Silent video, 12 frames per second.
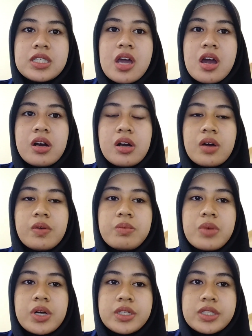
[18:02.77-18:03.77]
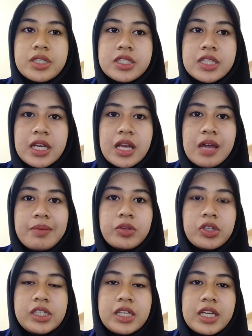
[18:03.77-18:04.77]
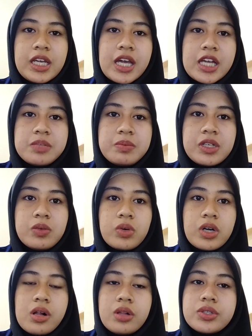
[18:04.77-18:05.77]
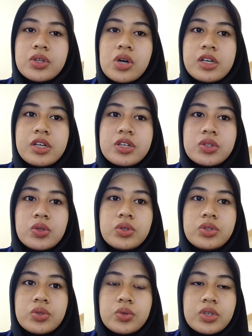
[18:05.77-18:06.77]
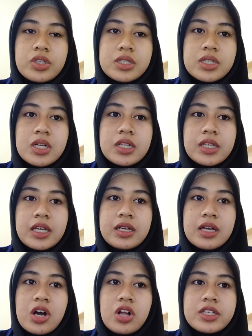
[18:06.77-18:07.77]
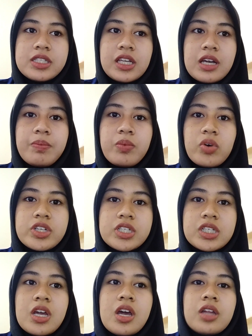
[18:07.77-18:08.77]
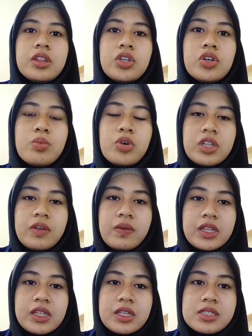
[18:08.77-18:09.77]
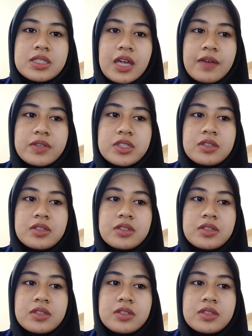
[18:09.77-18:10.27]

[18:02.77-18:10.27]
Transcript: around bonuses and employee engagement were also understood to result in a holistic approach to motivating staff.